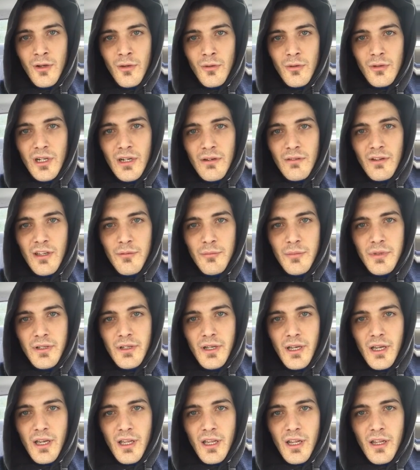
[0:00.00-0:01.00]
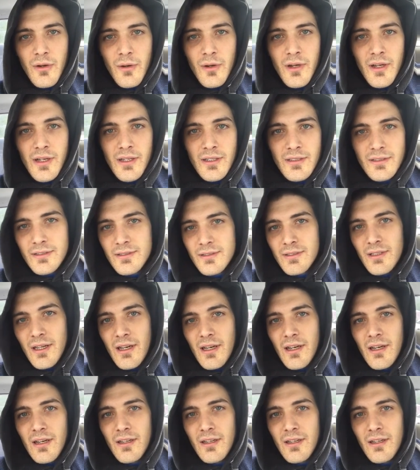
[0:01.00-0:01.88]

Whatever that be. Anyways,